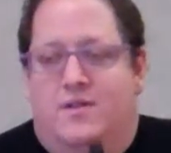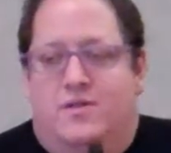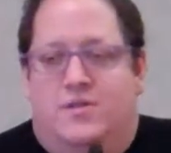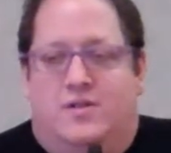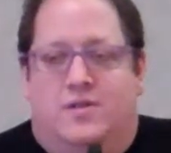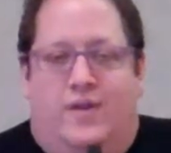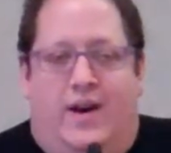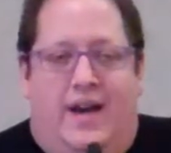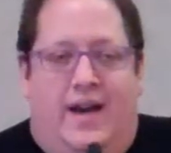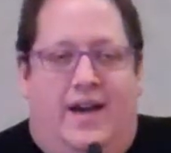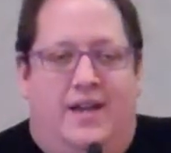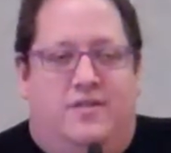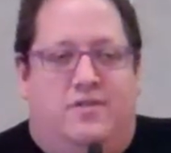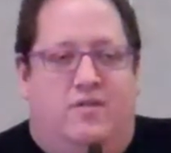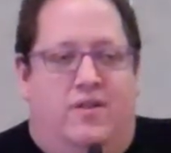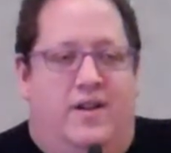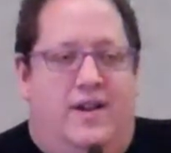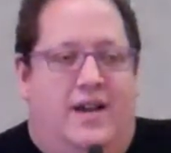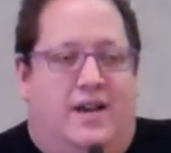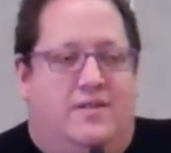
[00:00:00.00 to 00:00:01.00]
So I
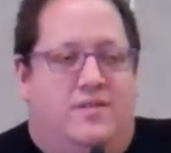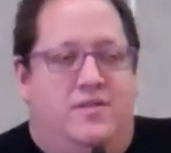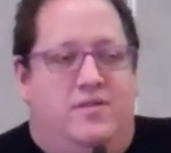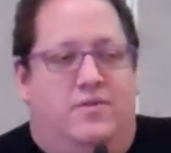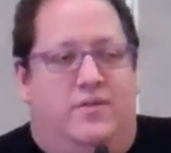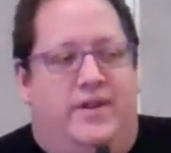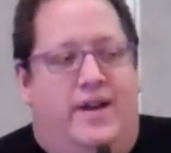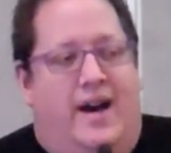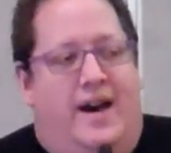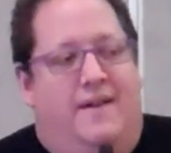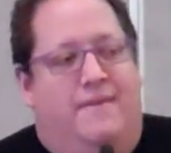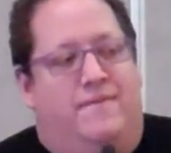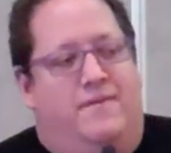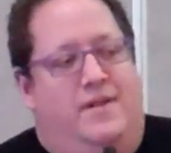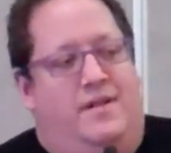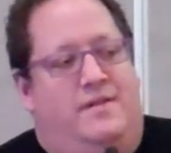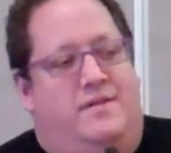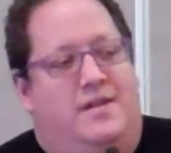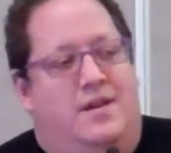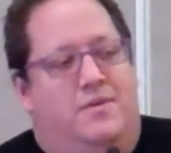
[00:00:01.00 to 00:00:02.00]
started out to do a
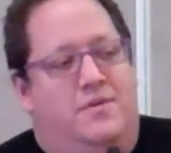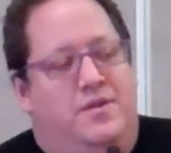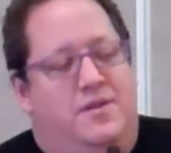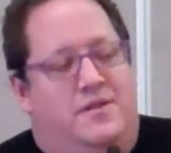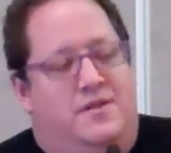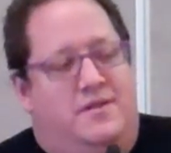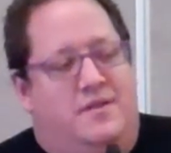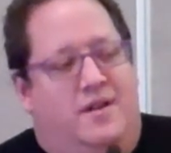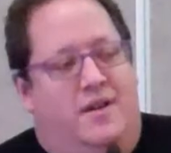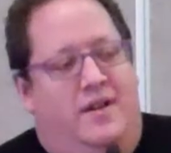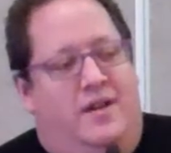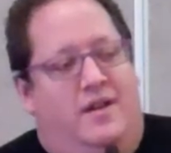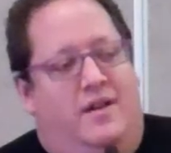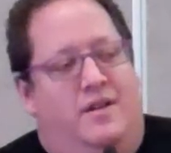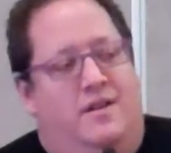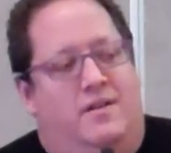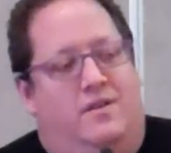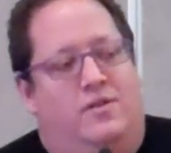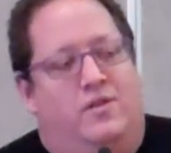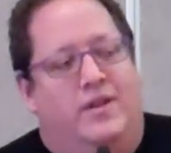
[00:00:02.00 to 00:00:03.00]
conference that was going
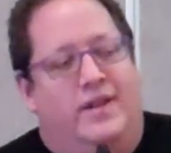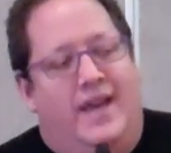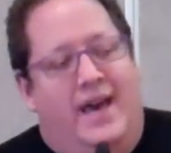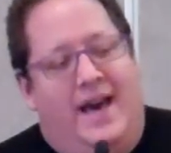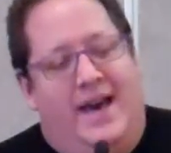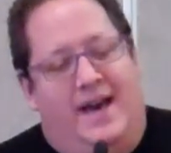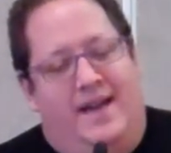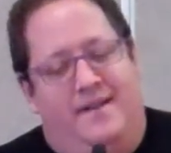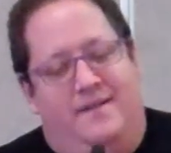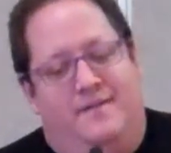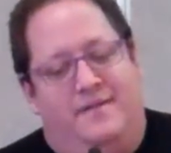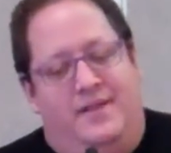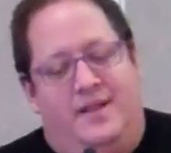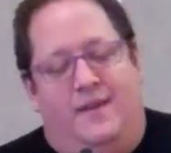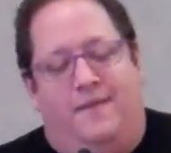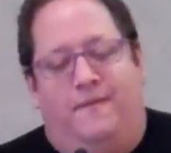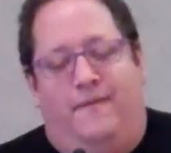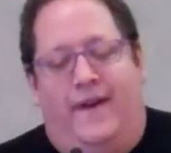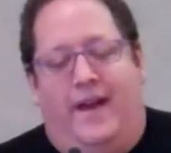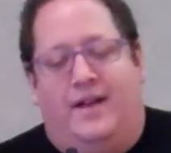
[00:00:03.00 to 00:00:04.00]
to look at the
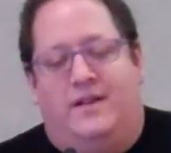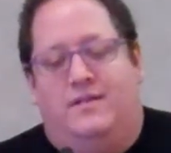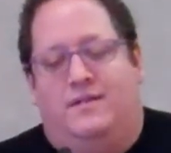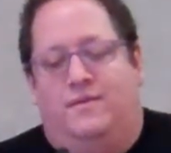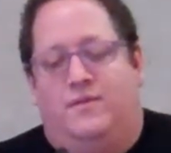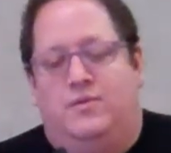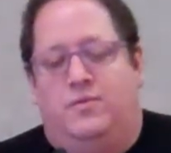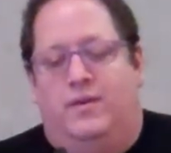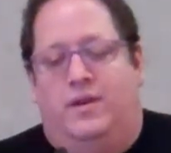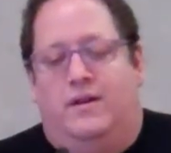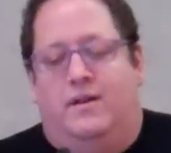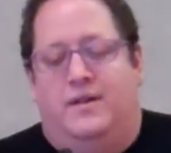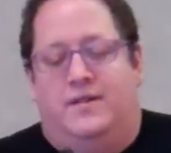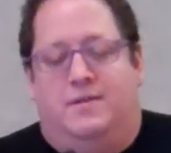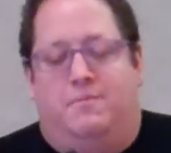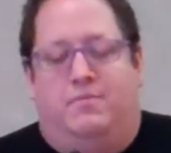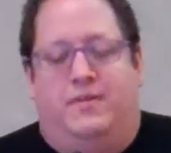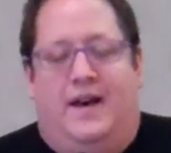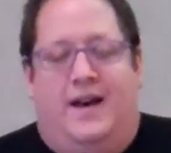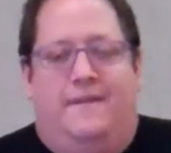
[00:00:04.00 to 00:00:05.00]
effects of Twitter
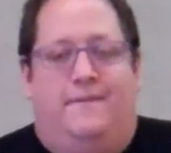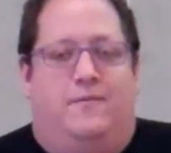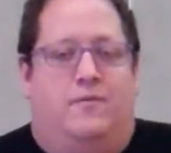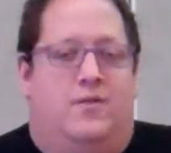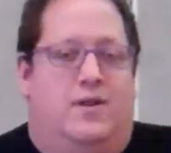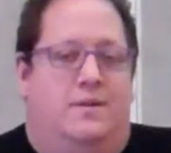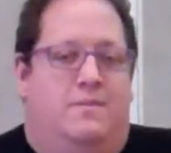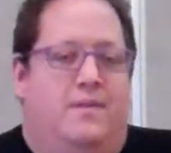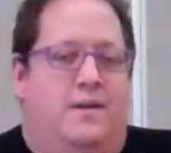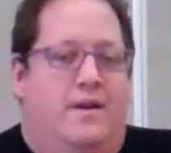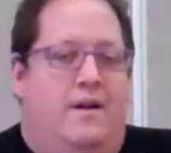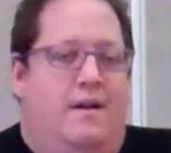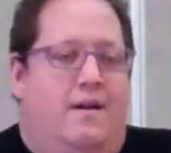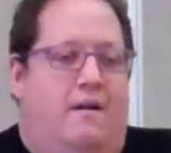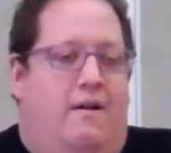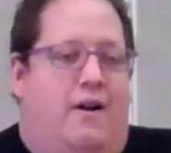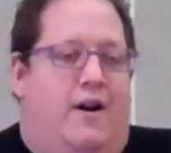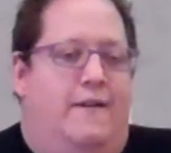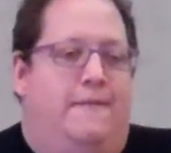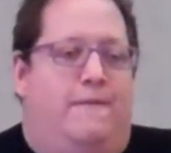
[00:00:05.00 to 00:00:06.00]
as a platform
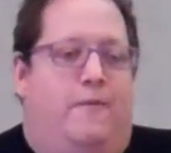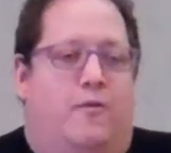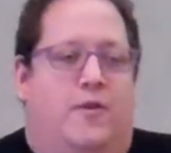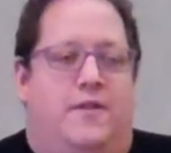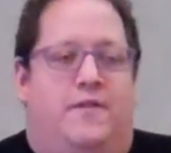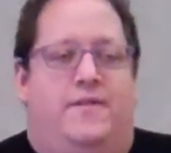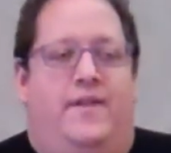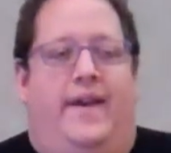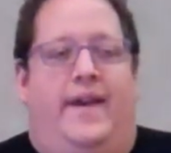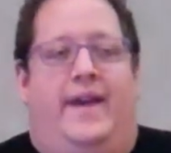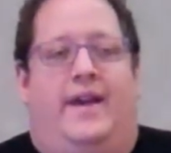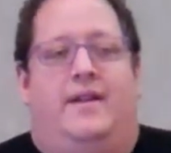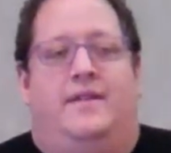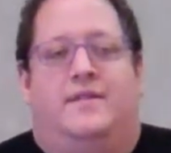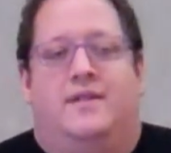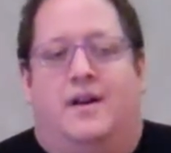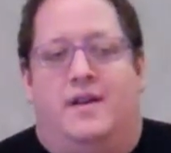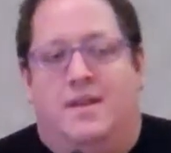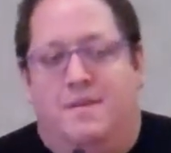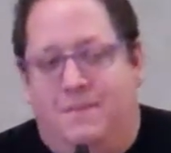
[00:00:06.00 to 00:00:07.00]
on 4
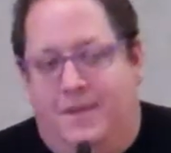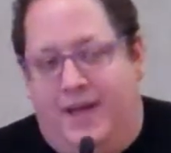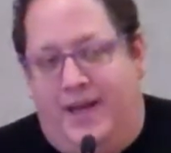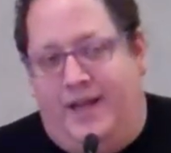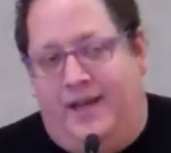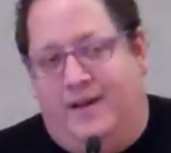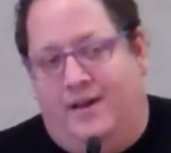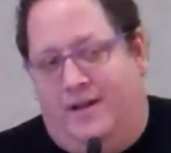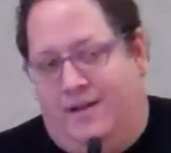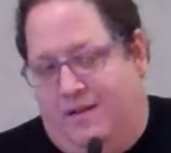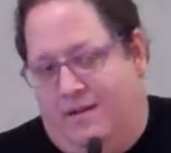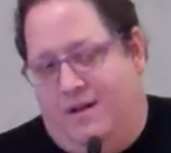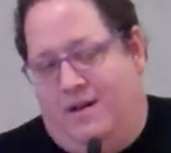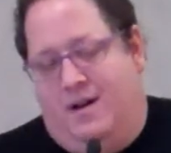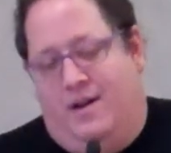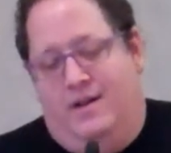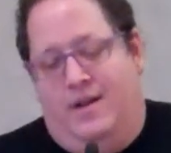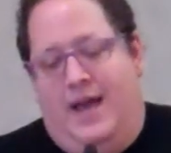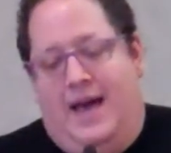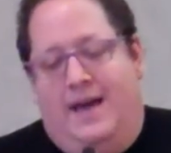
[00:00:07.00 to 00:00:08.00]
things: on the media,
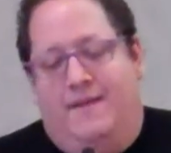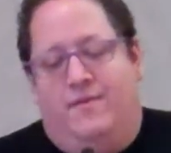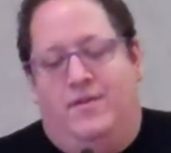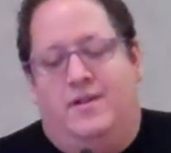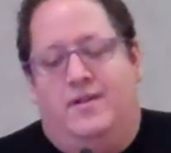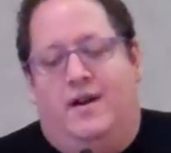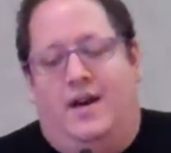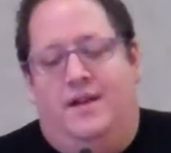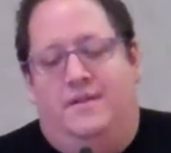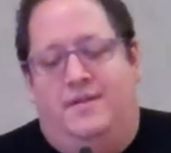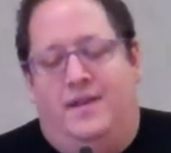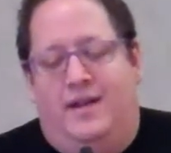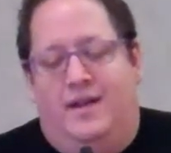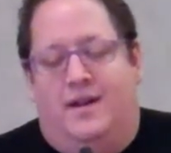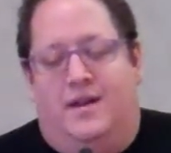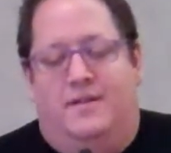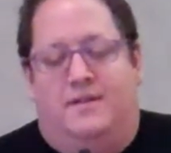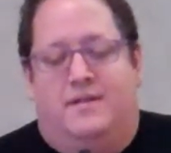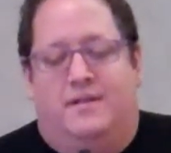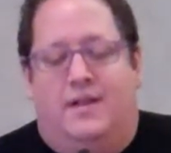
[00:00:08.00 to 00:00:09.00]
on
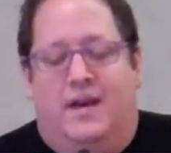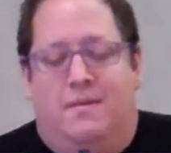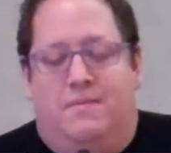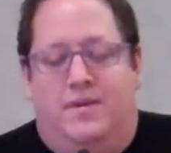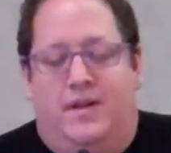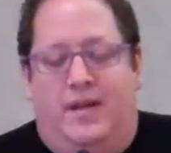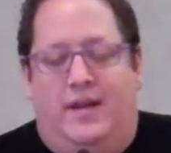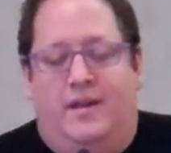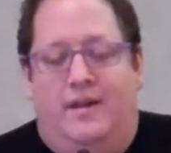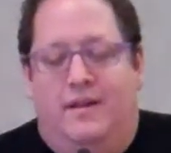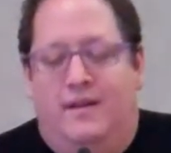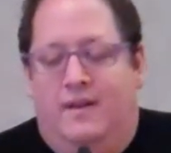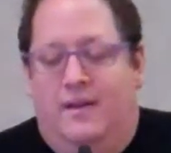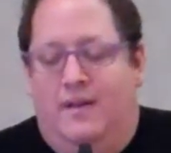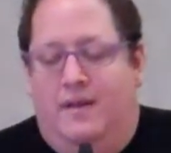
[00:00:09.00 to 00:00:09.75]
advertising, on celebrity,